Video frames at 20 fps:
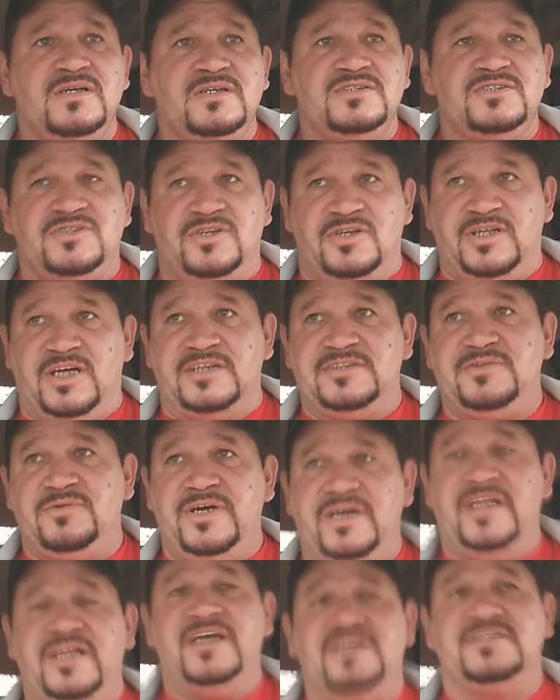so that's the
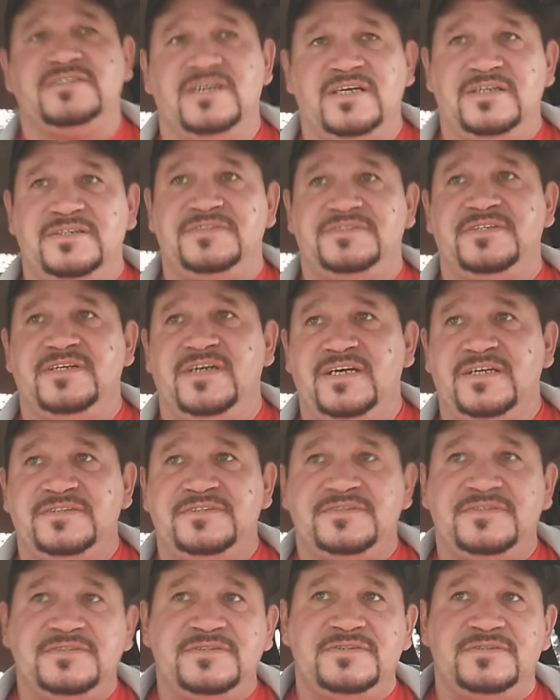way it is. It's,
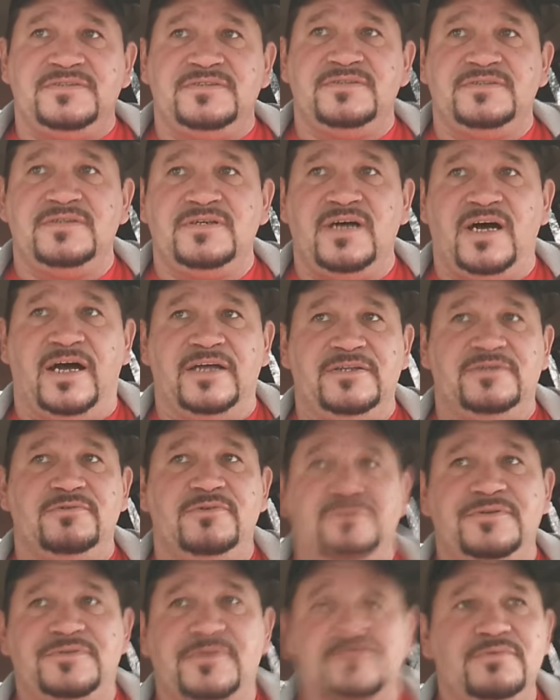it's, I do it
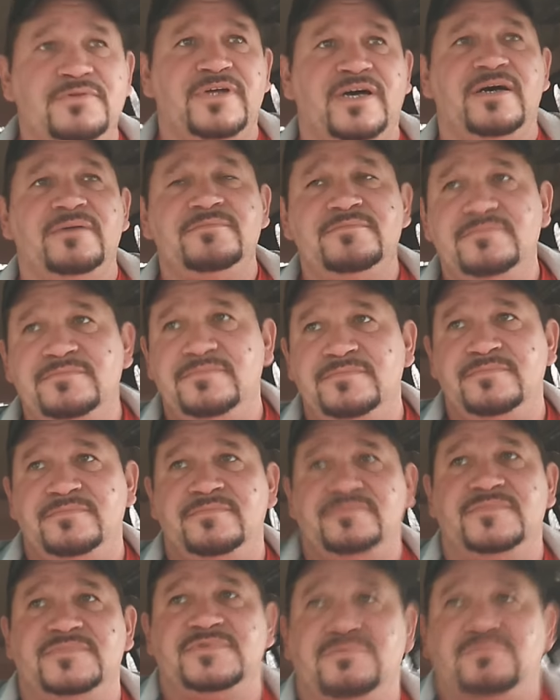to them
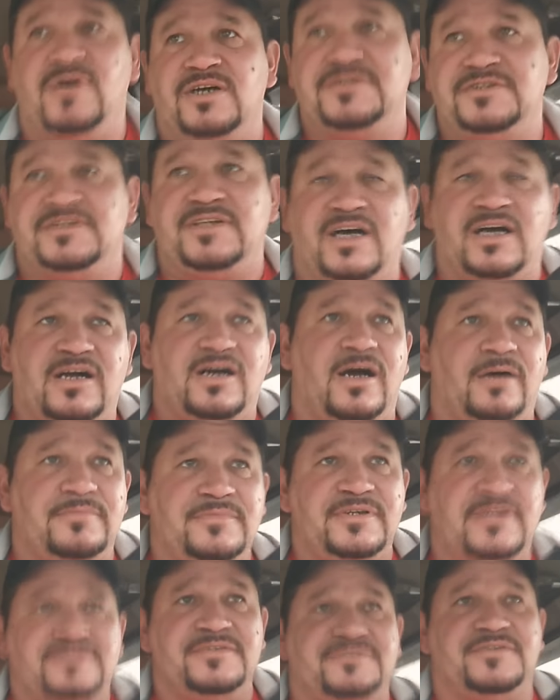what
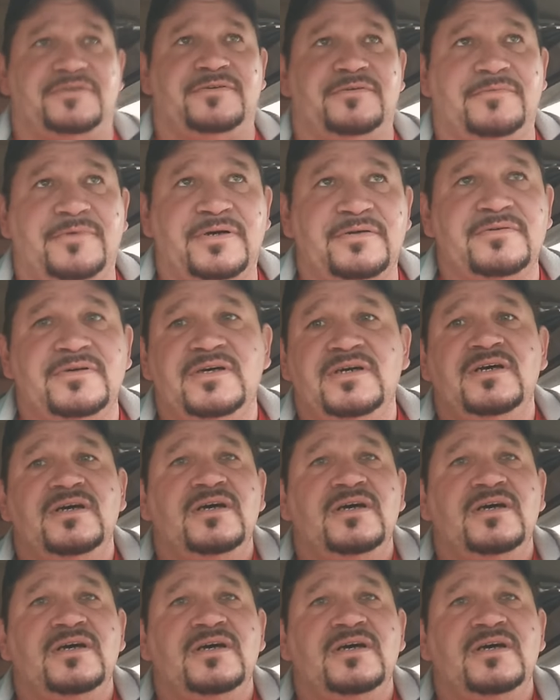happened in